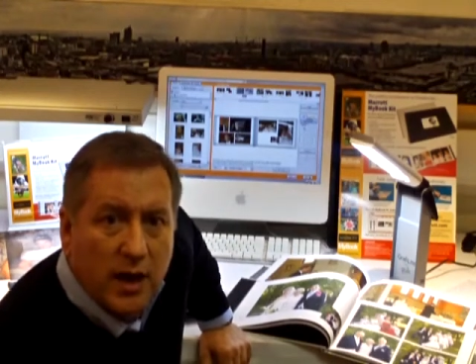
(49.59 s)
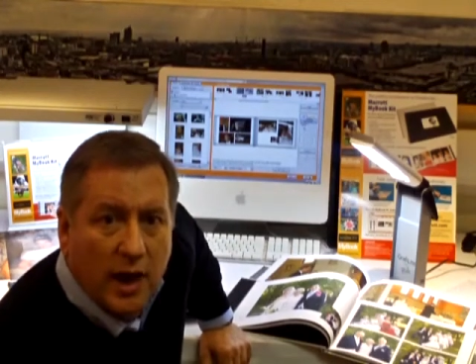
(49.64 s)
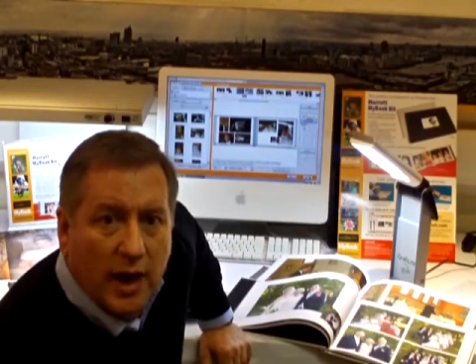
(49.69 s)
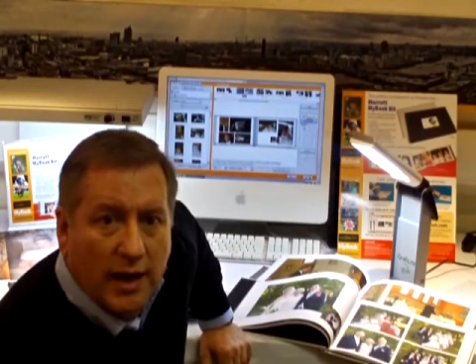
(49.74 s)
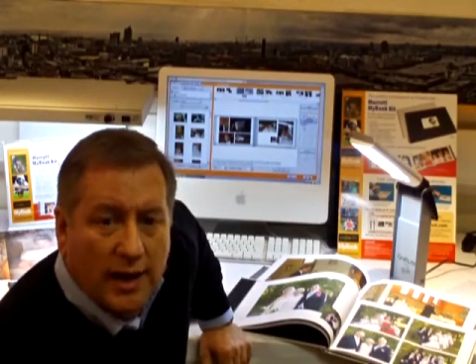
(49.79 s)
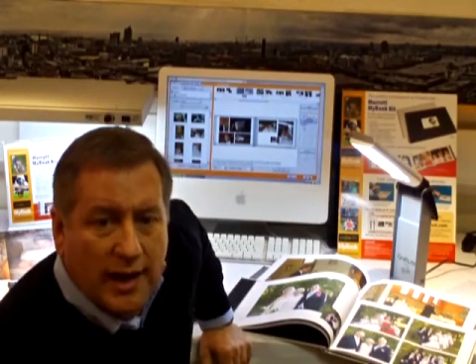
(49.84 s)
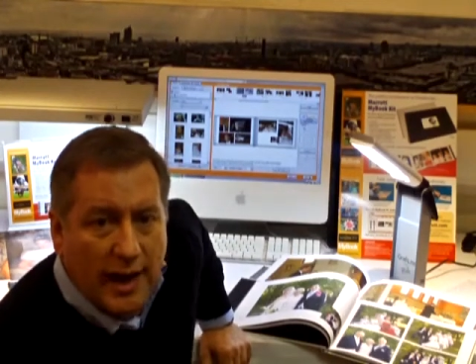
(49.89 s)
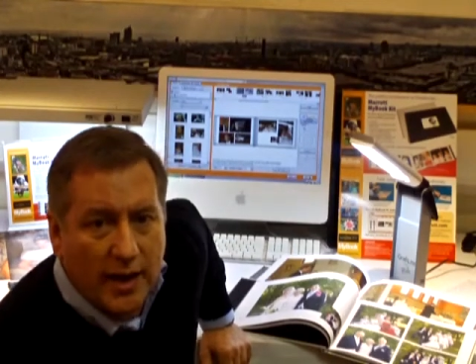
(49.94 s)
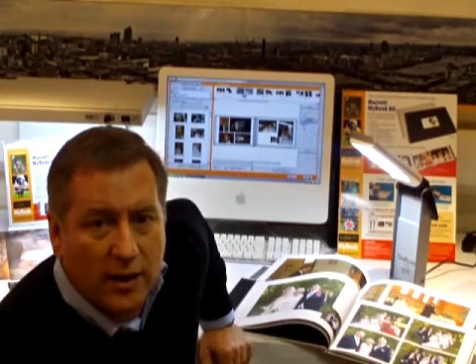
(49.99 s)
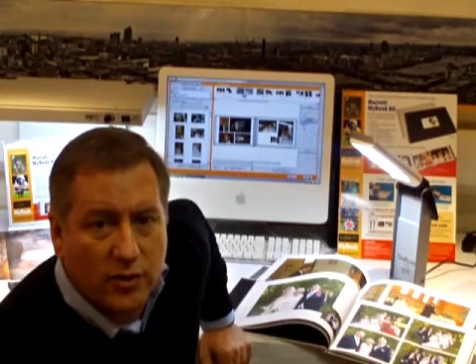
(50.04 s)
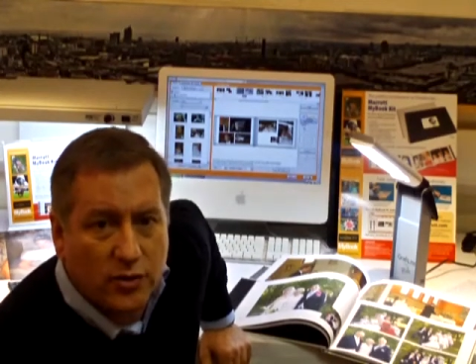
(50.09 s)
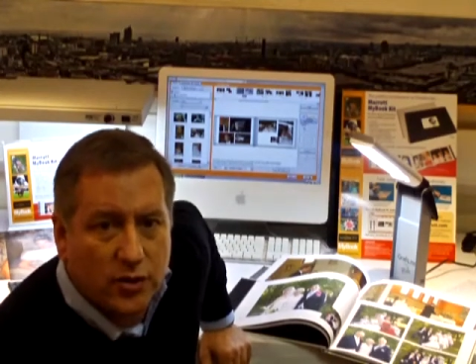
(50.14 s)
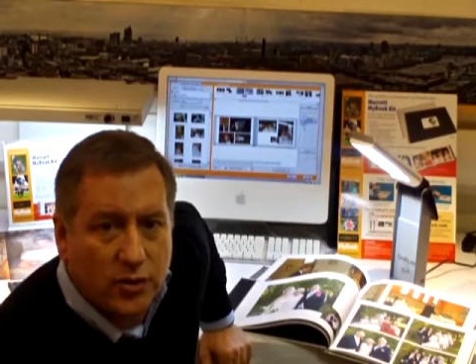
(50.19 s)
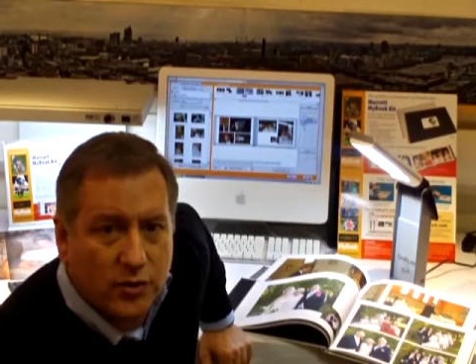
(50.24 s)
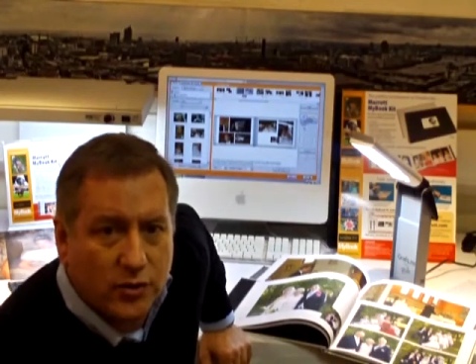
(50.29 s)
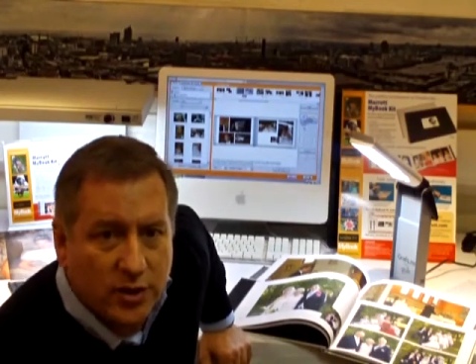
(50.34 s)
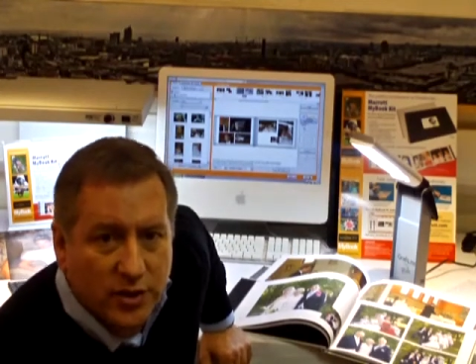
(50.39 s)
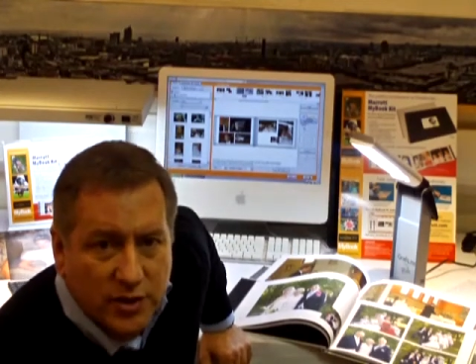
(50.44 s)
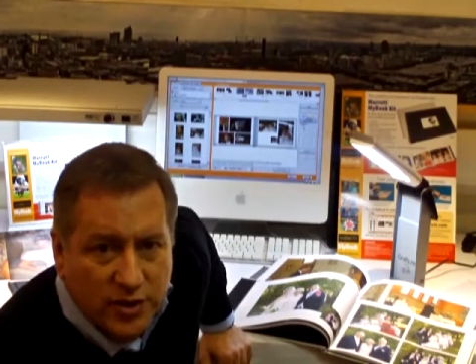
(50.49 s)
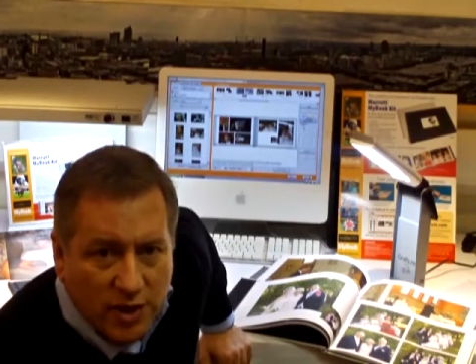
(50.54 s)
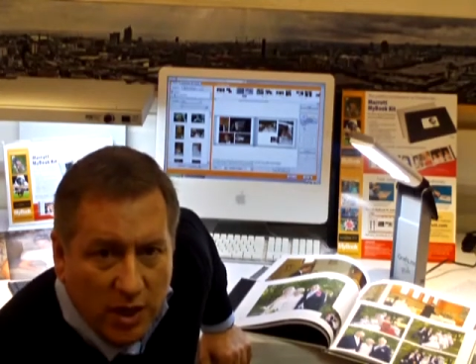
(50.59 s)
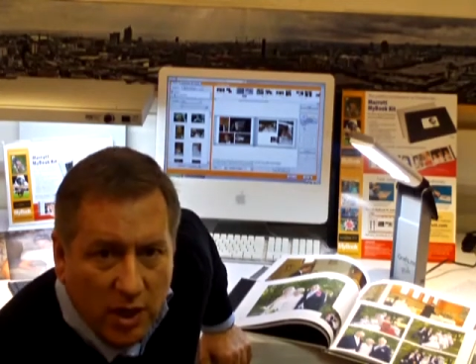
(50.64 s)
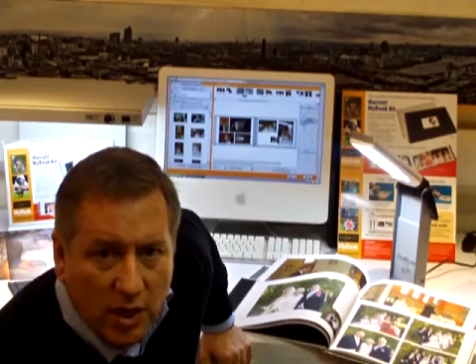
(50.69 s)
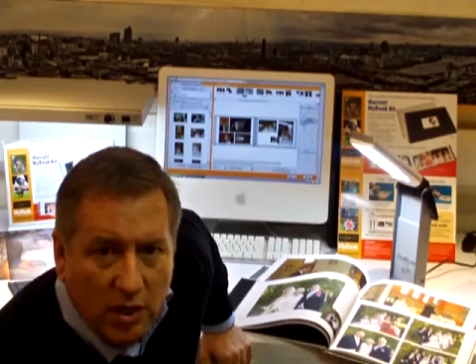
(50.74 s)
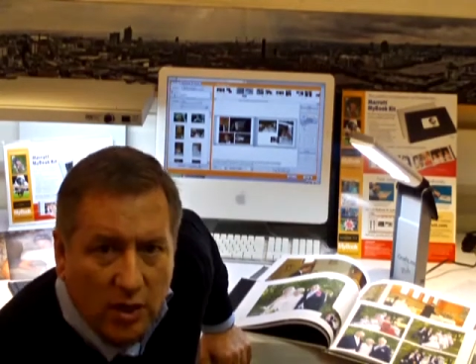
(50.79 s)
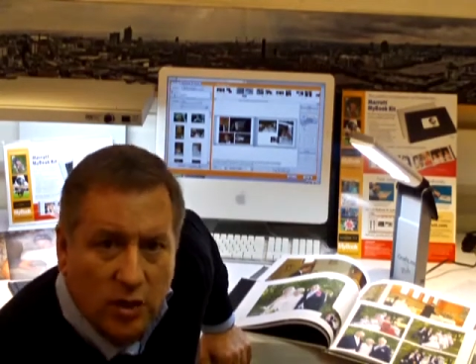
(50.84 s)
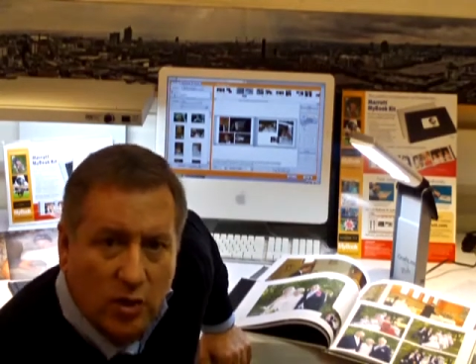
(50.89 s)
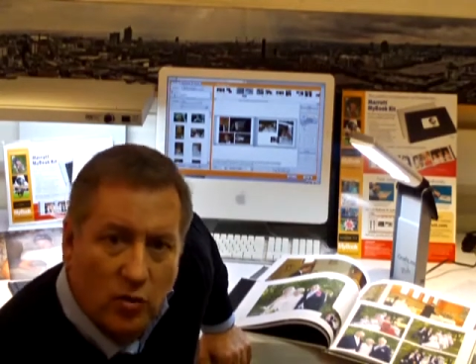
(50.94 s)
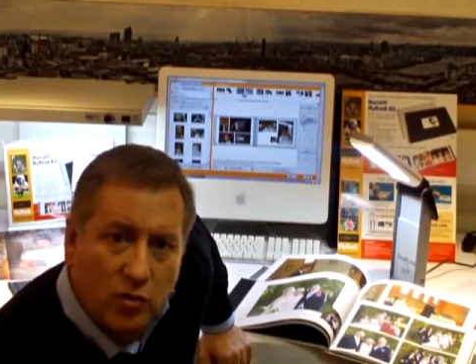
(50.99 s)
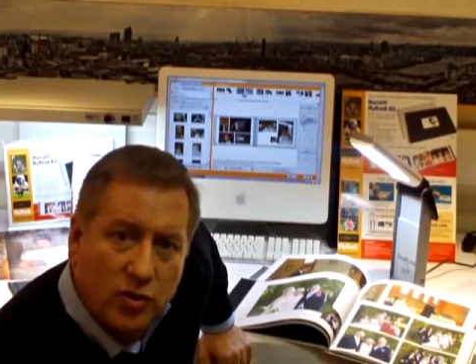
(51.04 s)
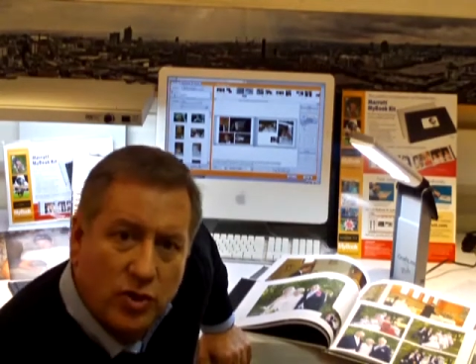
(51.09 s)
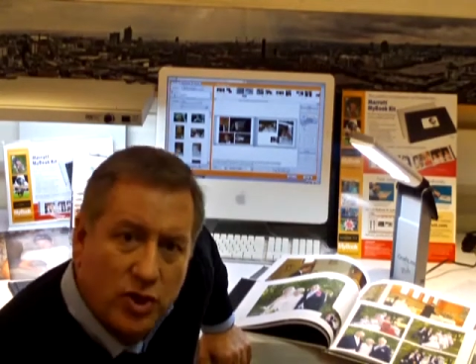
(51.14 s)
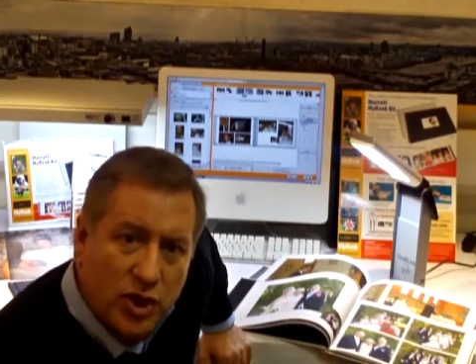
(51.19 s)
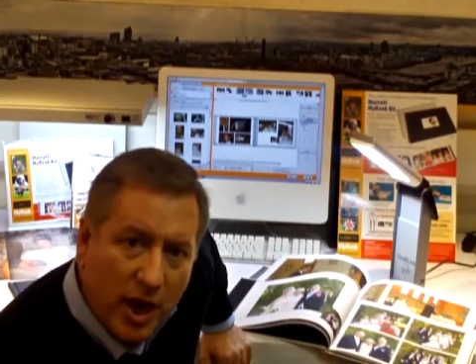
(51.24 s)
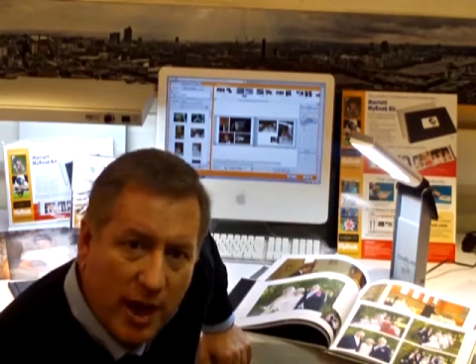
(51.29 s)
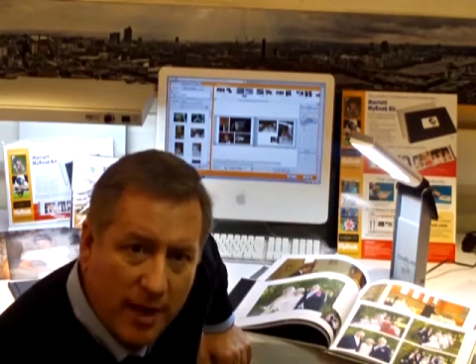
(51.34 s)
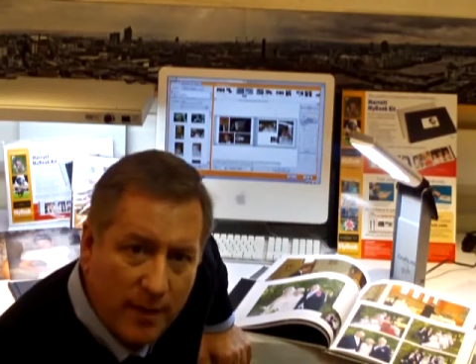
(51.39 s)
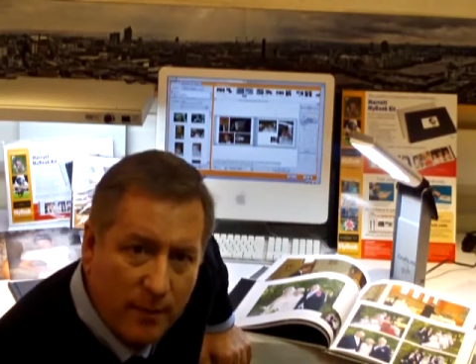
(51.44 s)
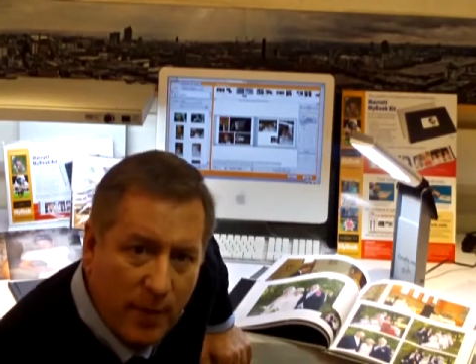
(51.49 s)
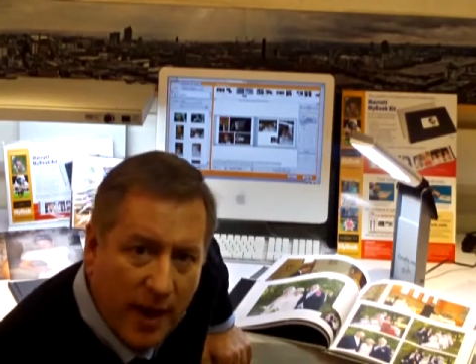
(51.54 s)
allows you to turn your
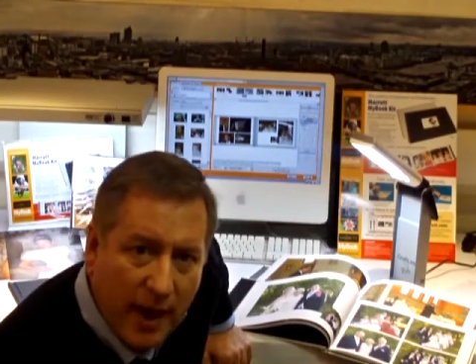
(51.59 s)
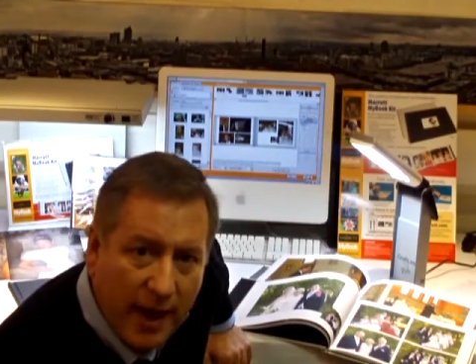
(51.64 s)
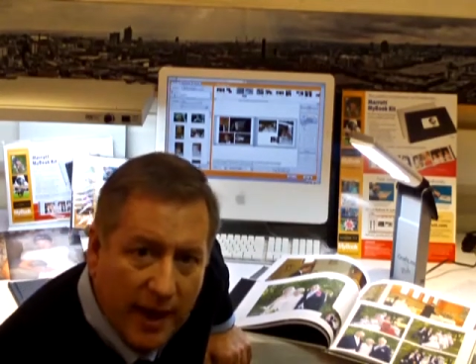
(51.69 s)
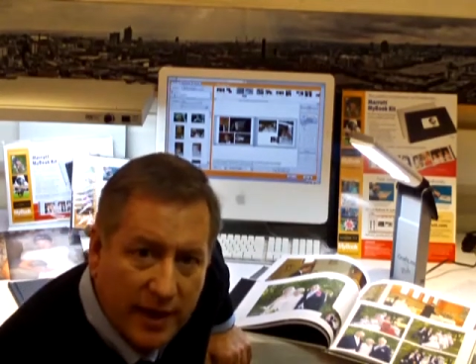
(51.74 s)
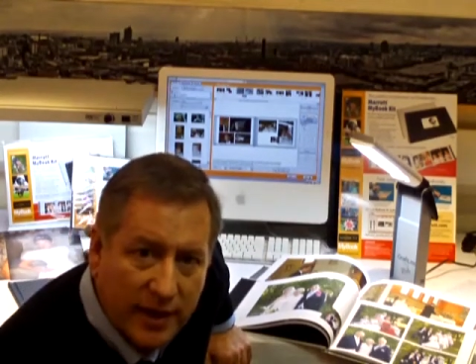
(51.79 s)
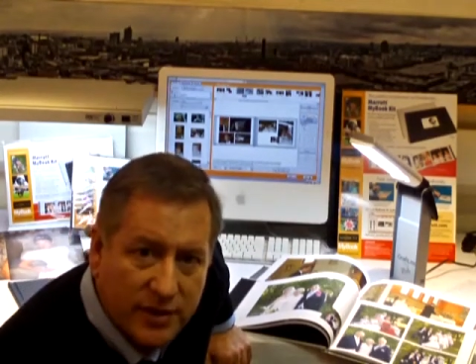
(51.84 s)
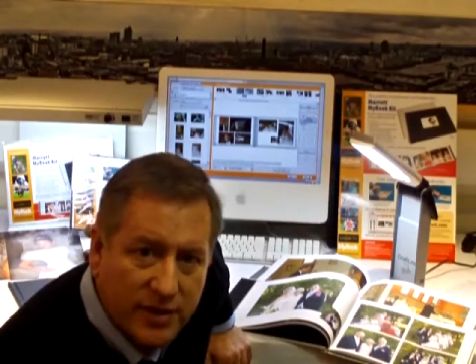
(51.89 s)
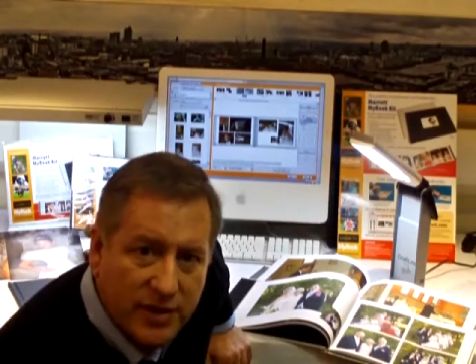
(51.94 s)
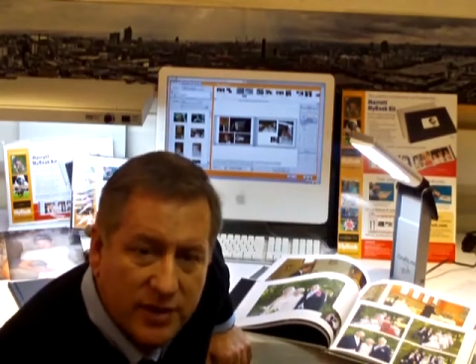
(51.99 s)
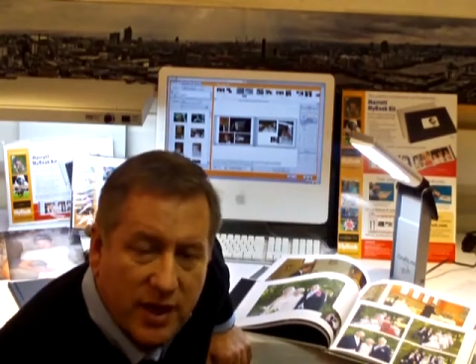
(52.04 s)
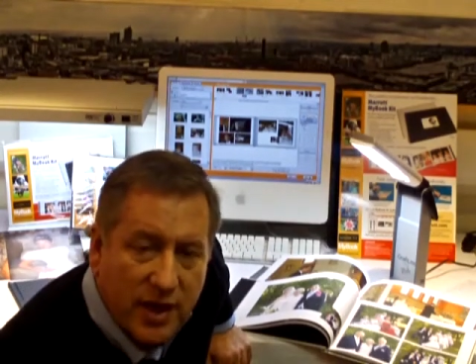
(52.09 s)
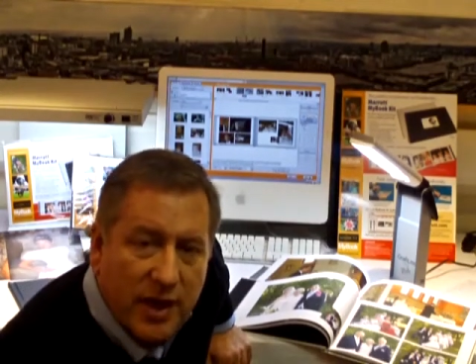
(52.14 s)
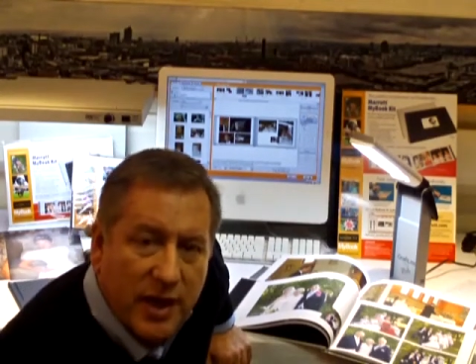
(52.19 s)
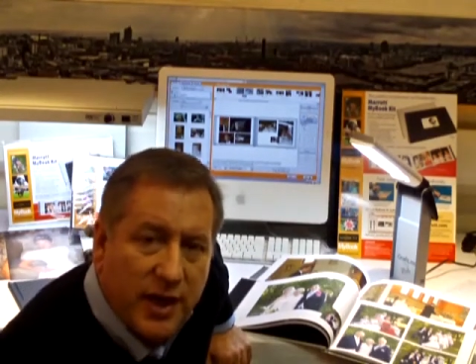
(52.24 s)
JPEGs